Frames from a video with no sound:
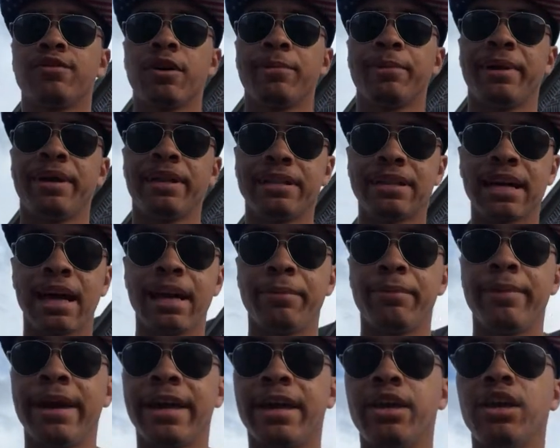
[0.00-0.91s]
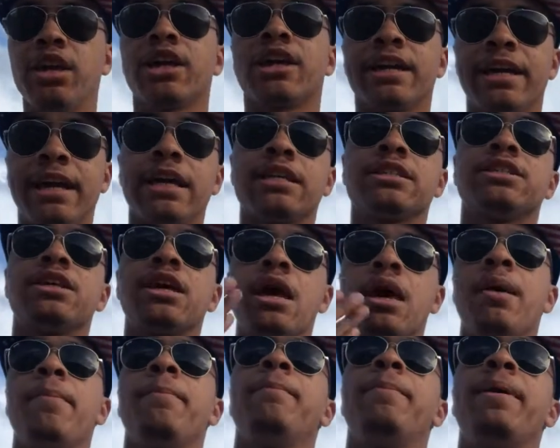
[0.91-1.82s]
from it and kind of make your kicks
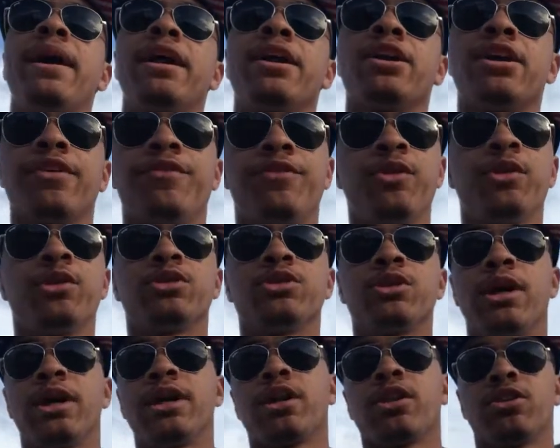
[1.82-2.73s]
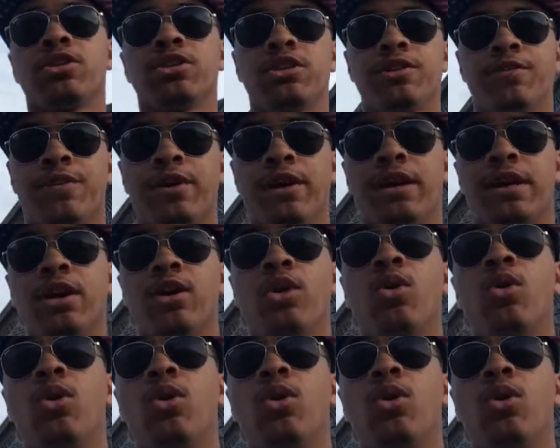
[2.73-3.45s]
better if you were trying to learn your front kick.